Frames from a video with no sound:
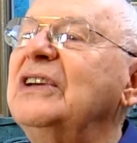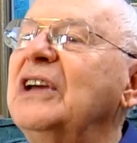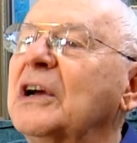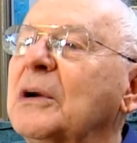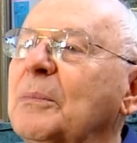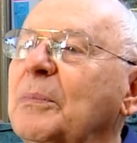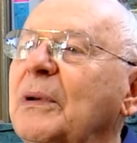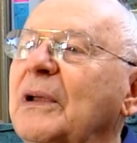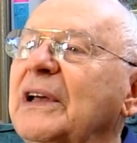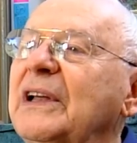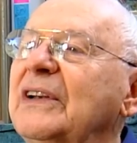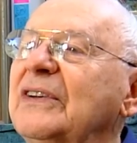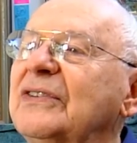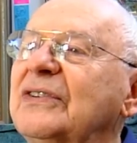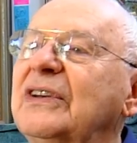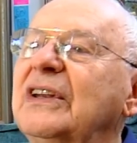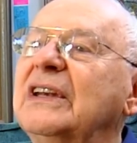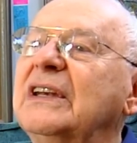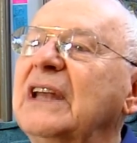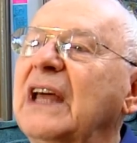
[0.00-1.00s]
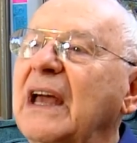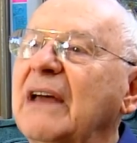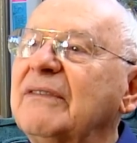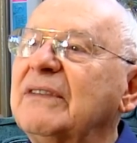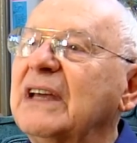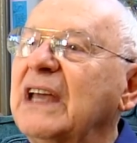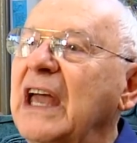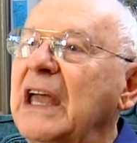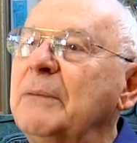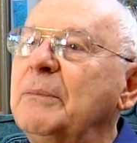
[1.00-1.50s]
airplanes didn't have
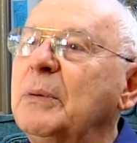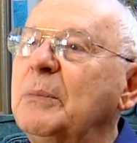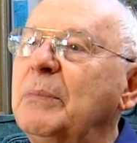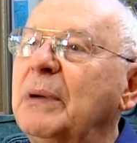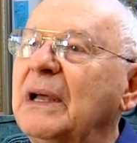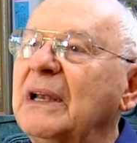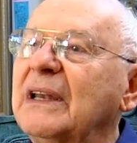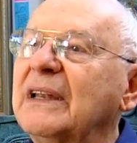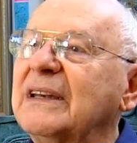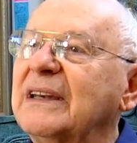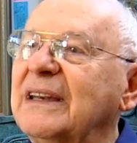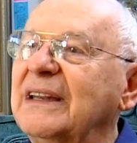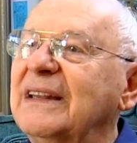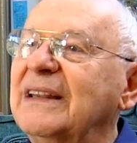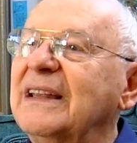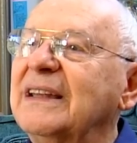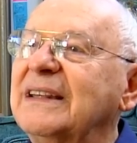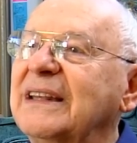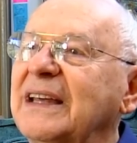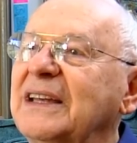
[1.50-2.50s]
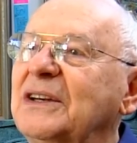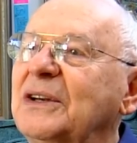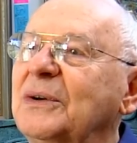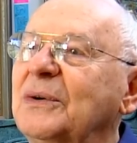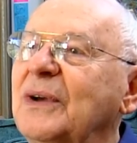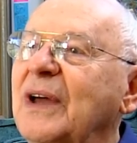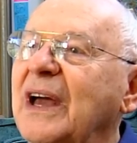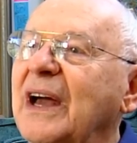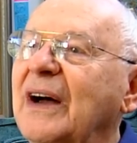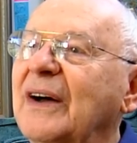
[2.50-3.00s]
the capability that they do
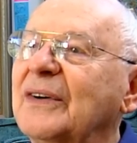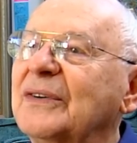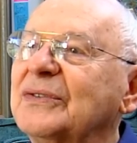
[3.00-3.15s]
now.